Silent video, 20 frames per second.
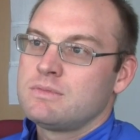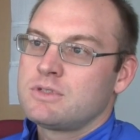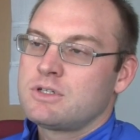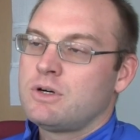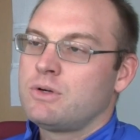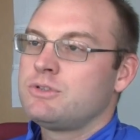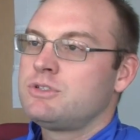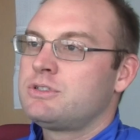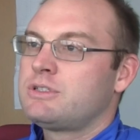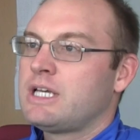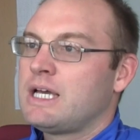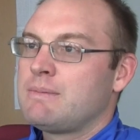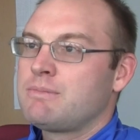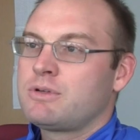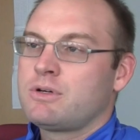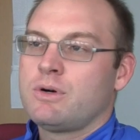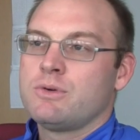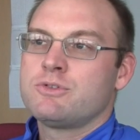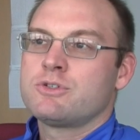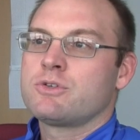Coach Stepp,
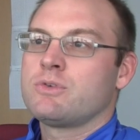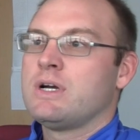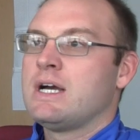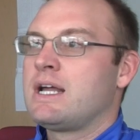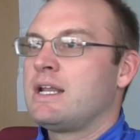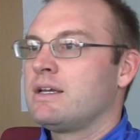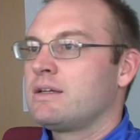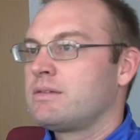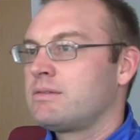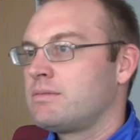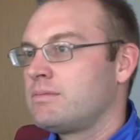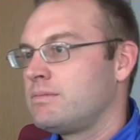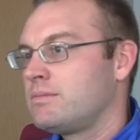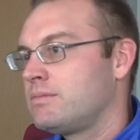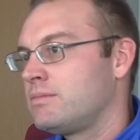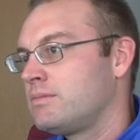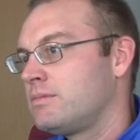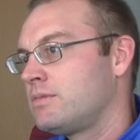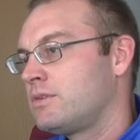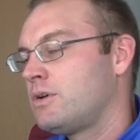Coach Craddock,
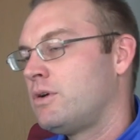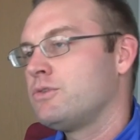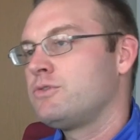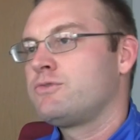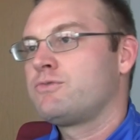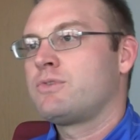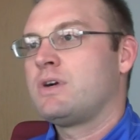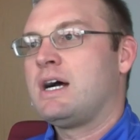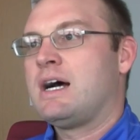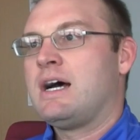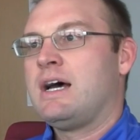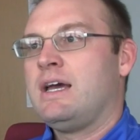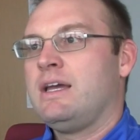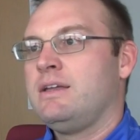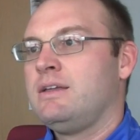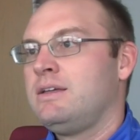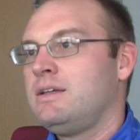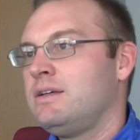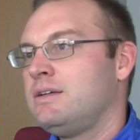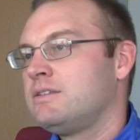Coach
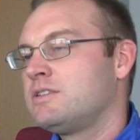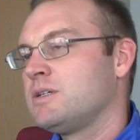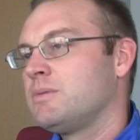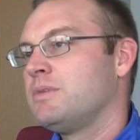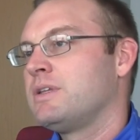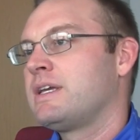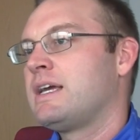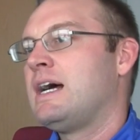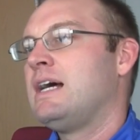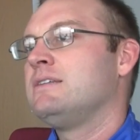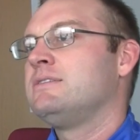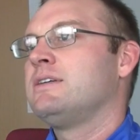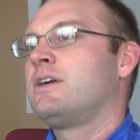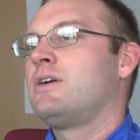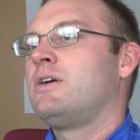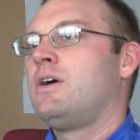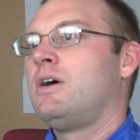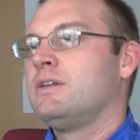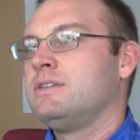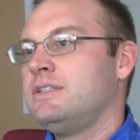Fry, some of the guys that
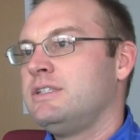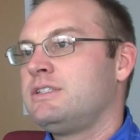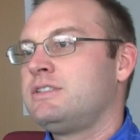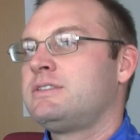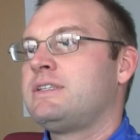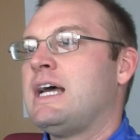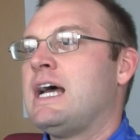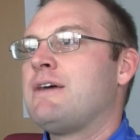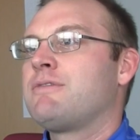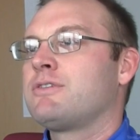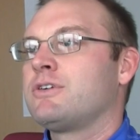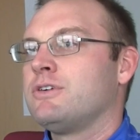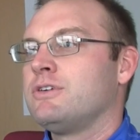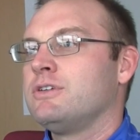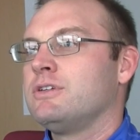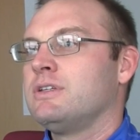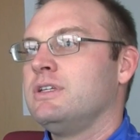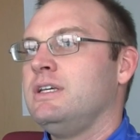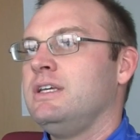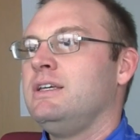are on this staff
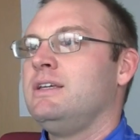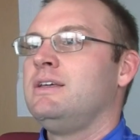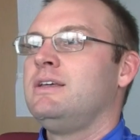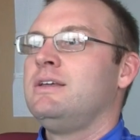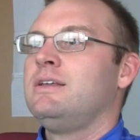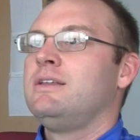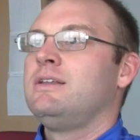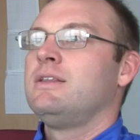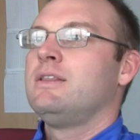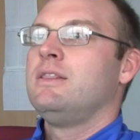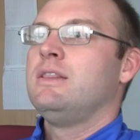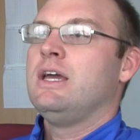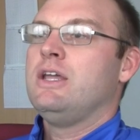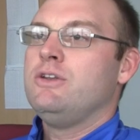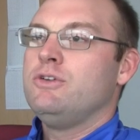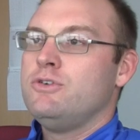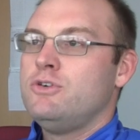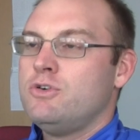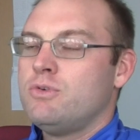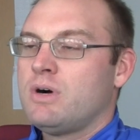currently, they
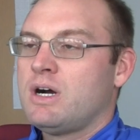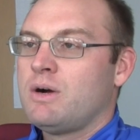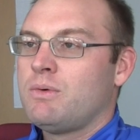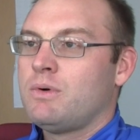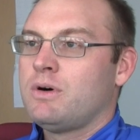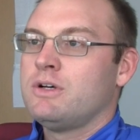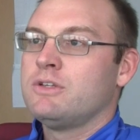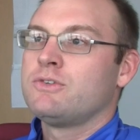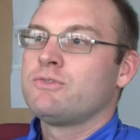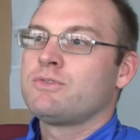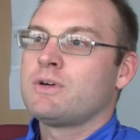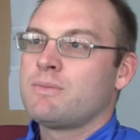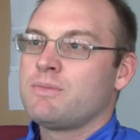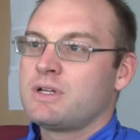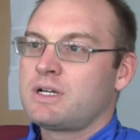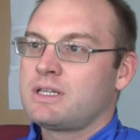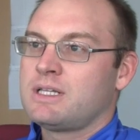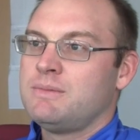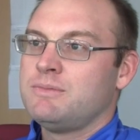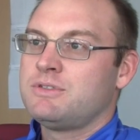knew who I was from
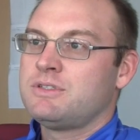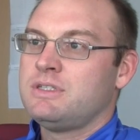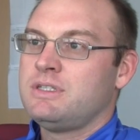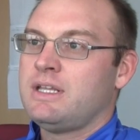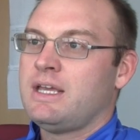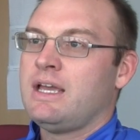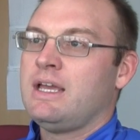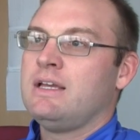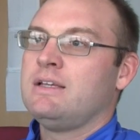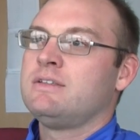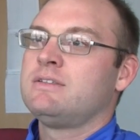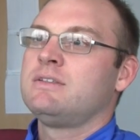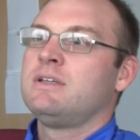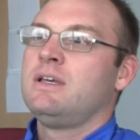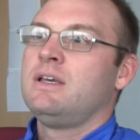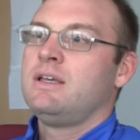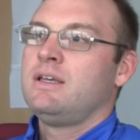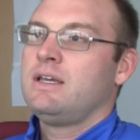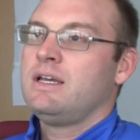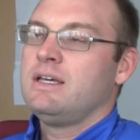the Clemson days,
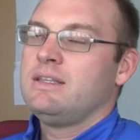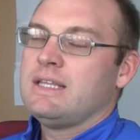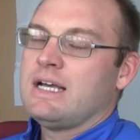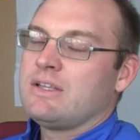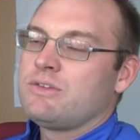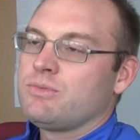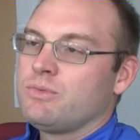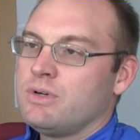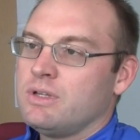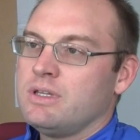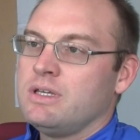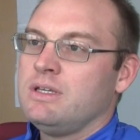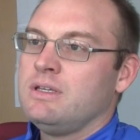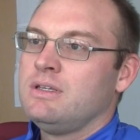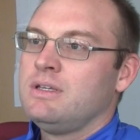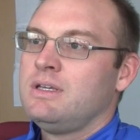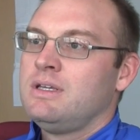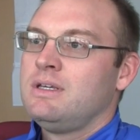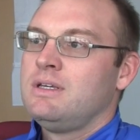and that's really,